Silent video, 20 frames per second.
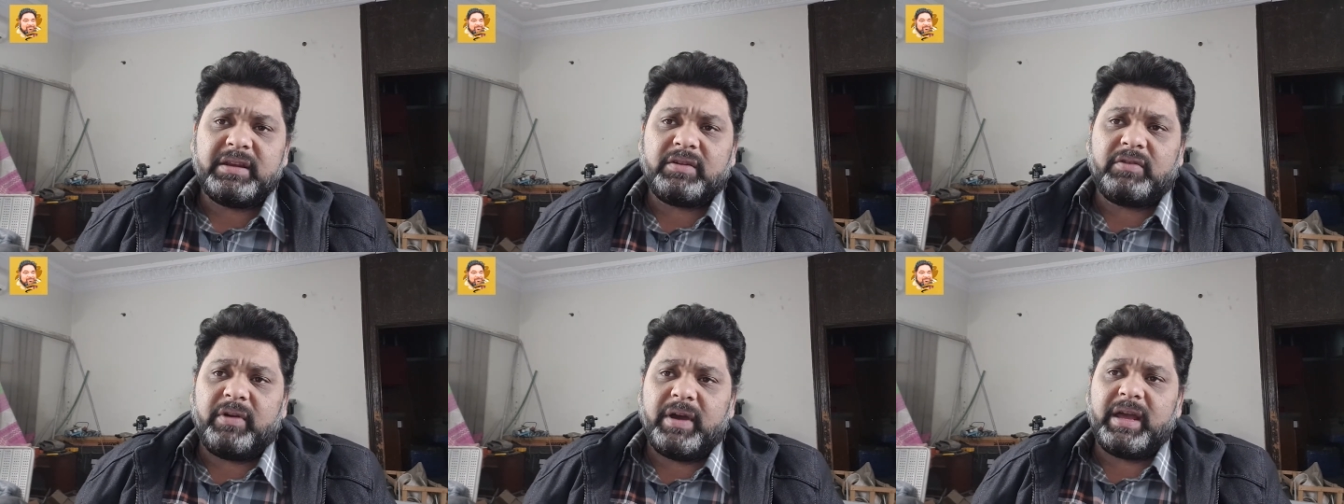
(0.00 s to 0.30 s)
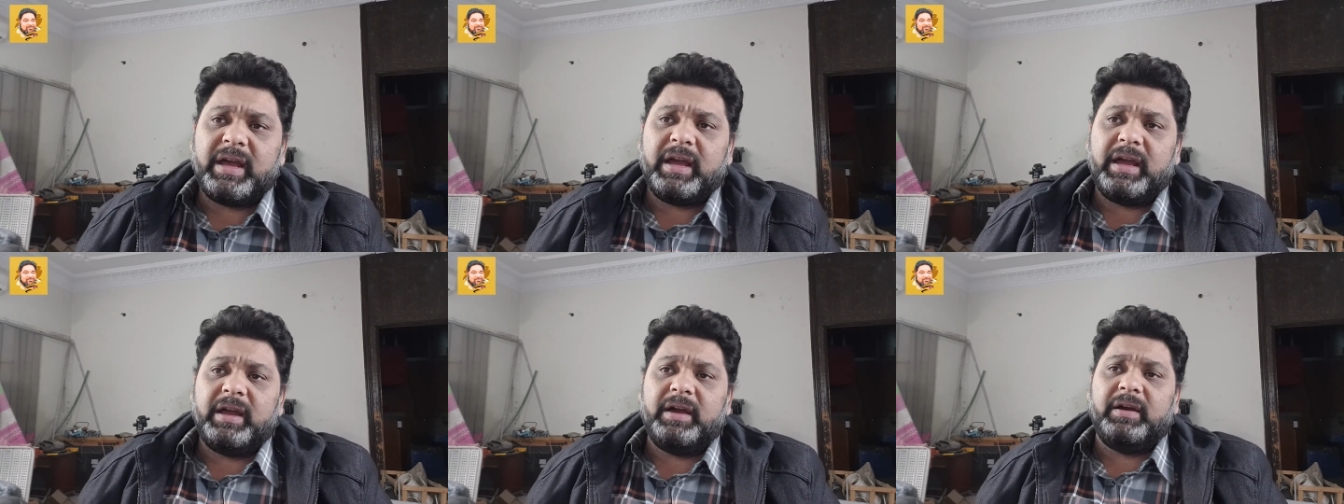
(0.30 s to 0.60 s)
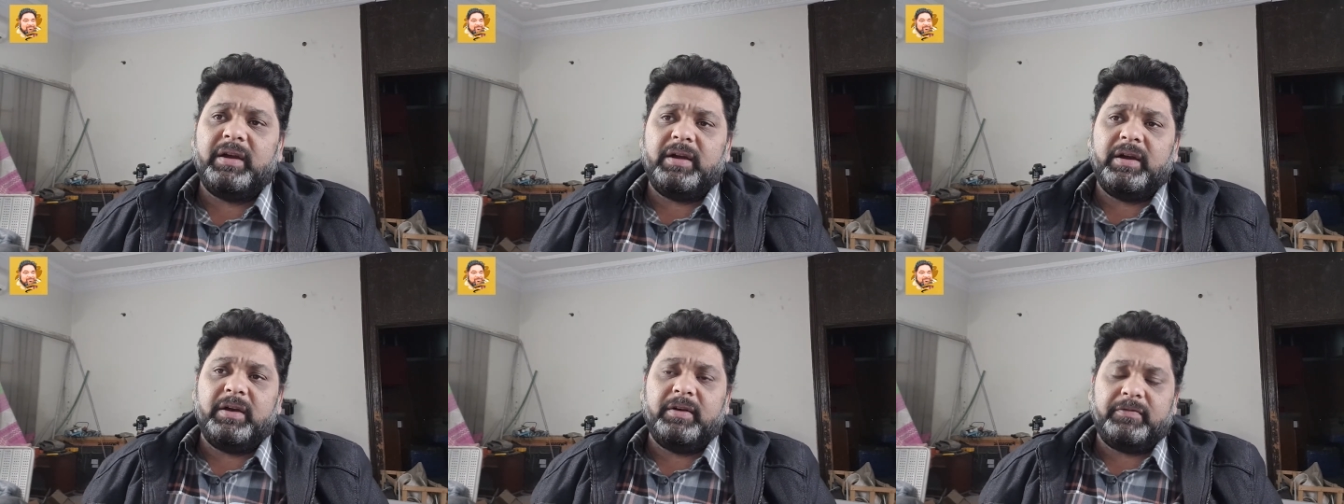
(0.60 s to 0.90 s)

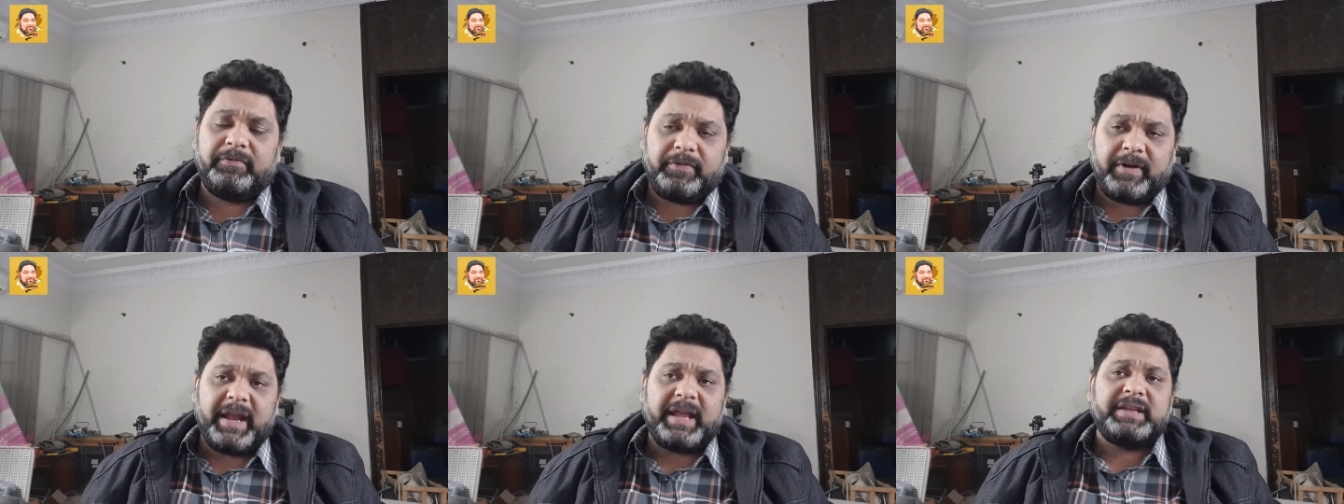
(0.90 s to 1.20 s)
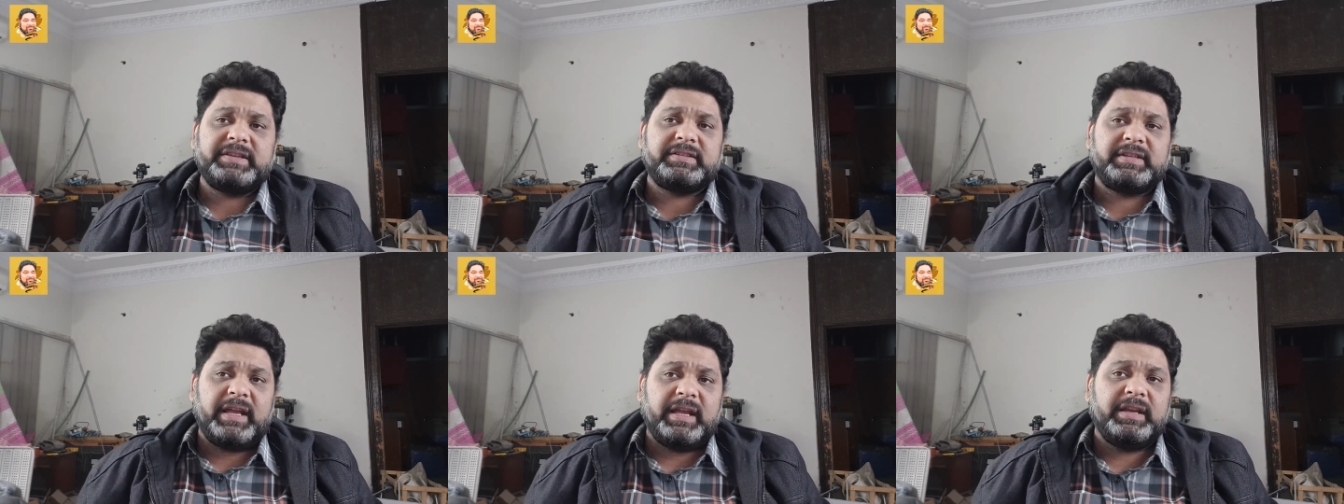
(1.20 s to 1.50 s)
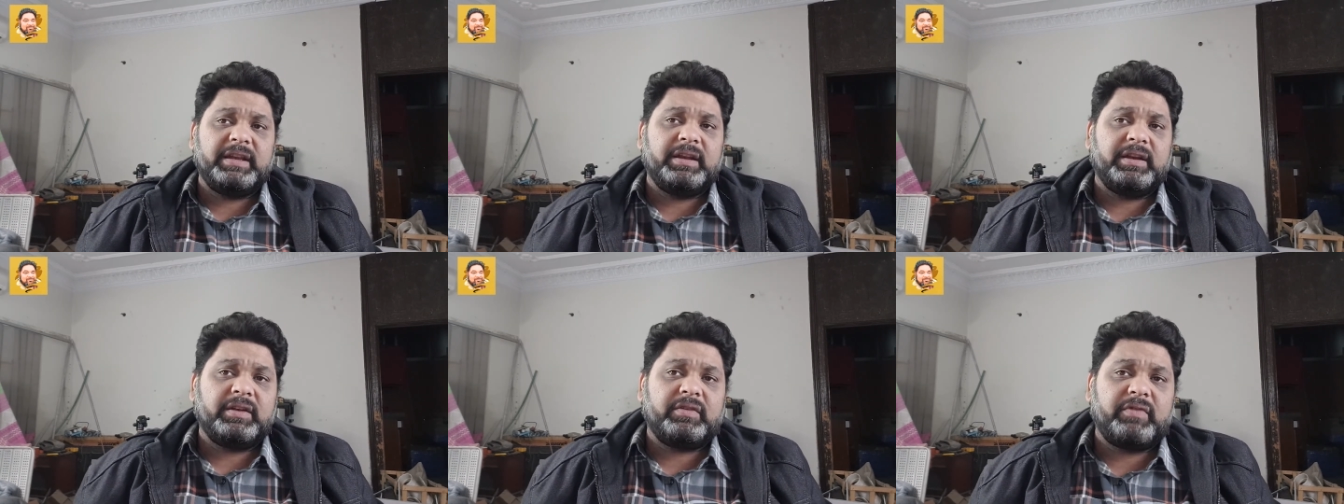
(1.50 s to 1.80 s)

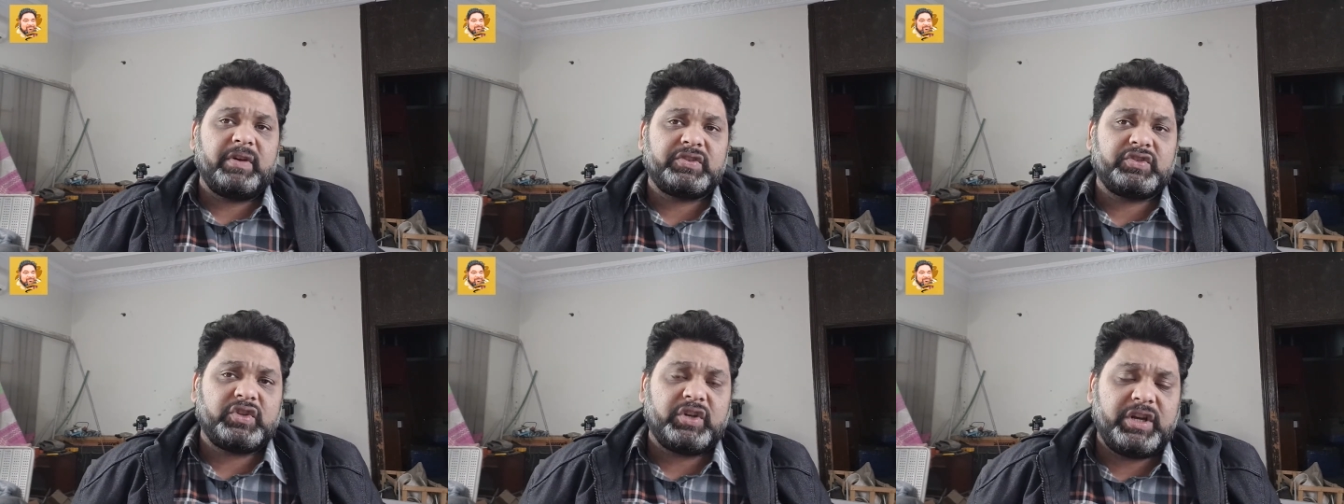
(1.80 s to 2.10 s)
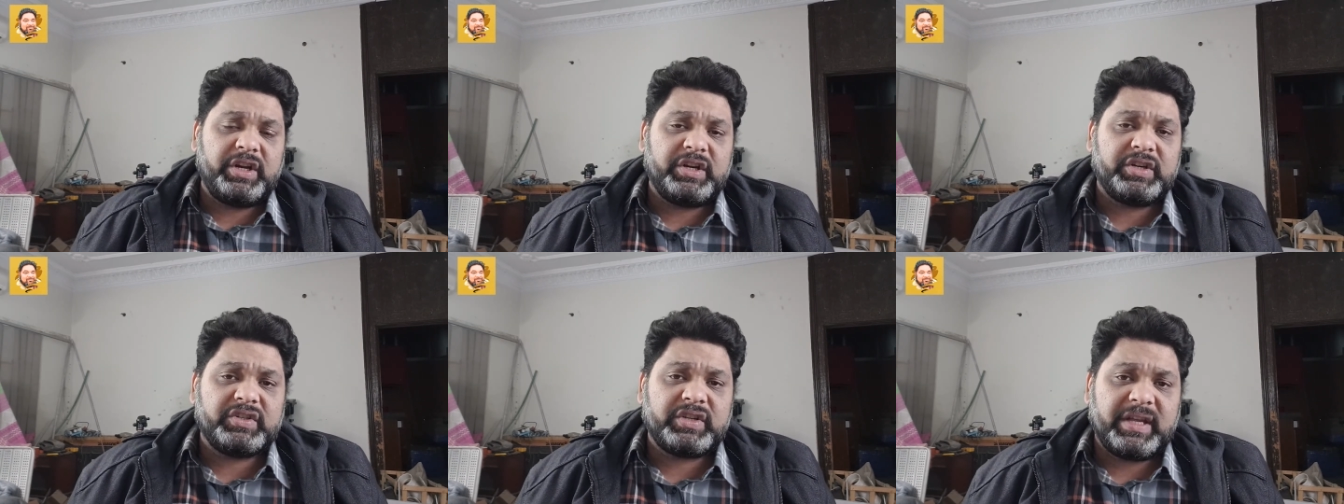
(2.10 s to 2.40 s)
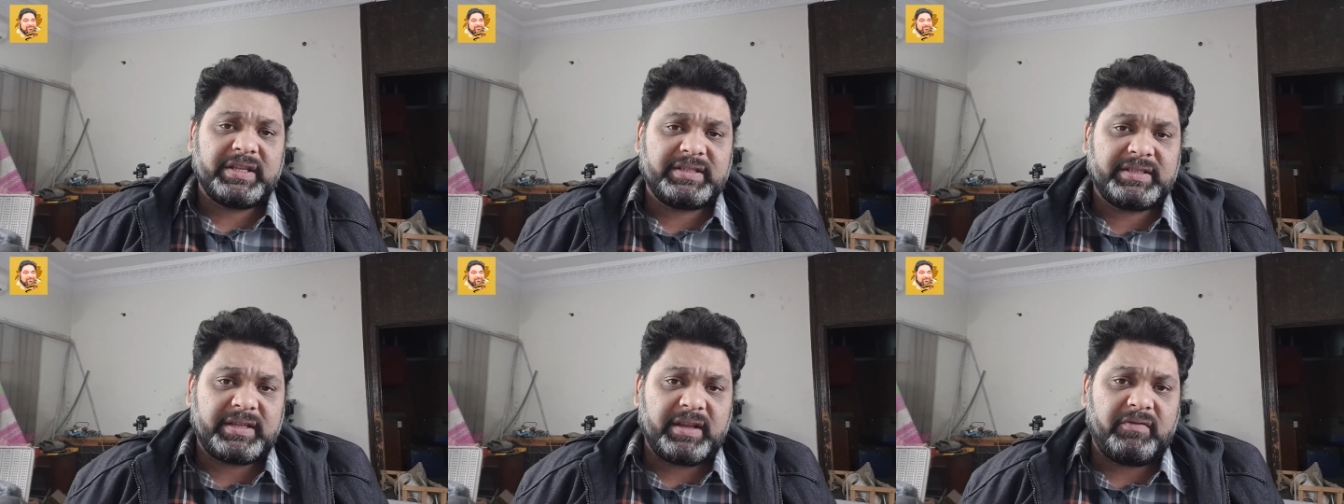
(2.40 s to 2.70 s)
questionnaires
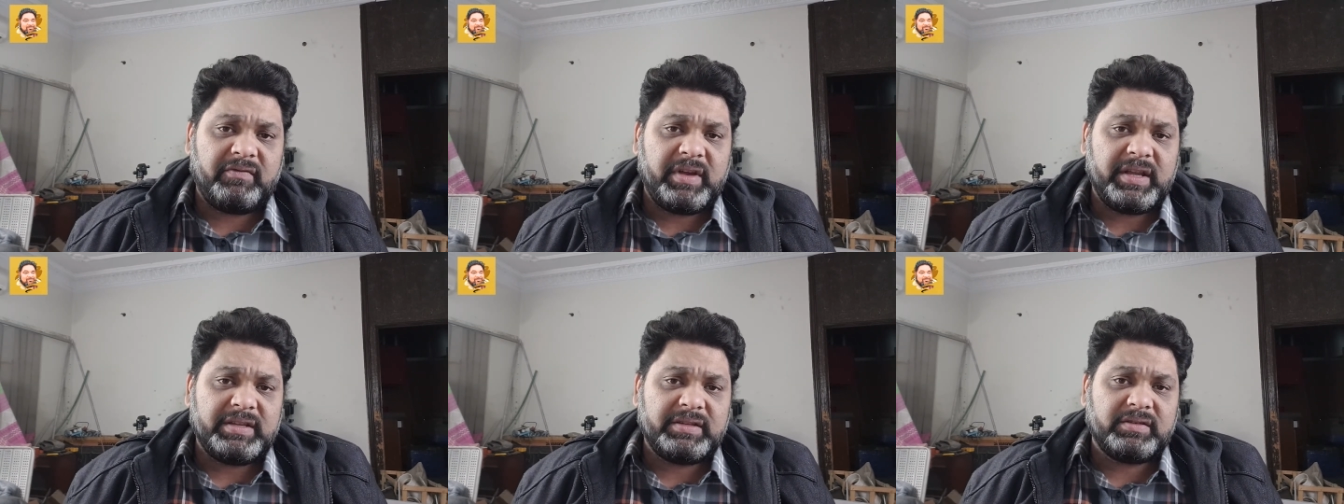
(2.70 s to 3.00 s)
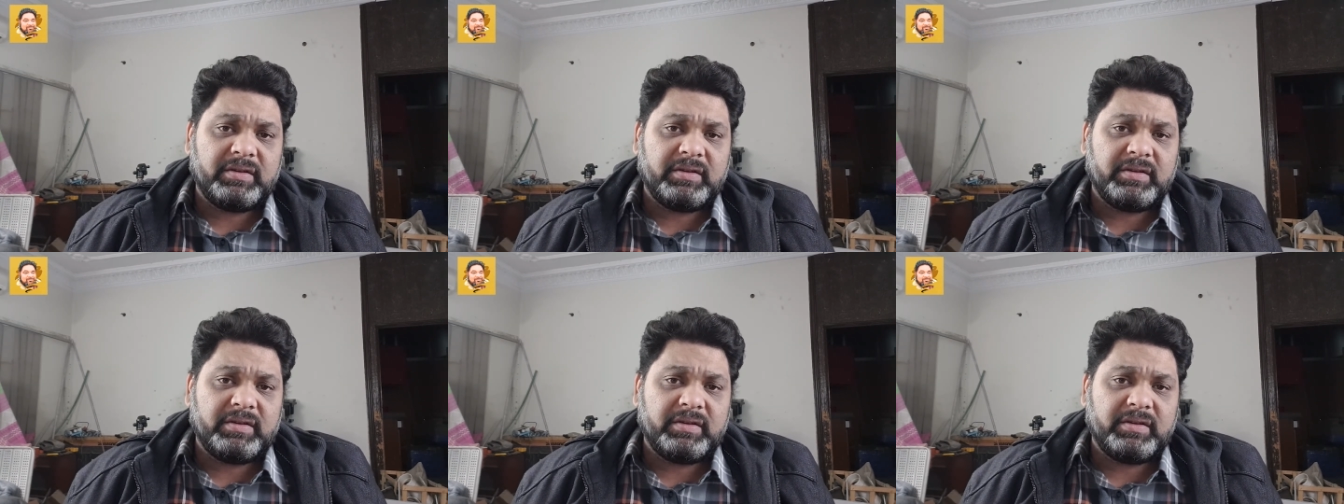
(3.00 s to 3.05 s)
and surveys.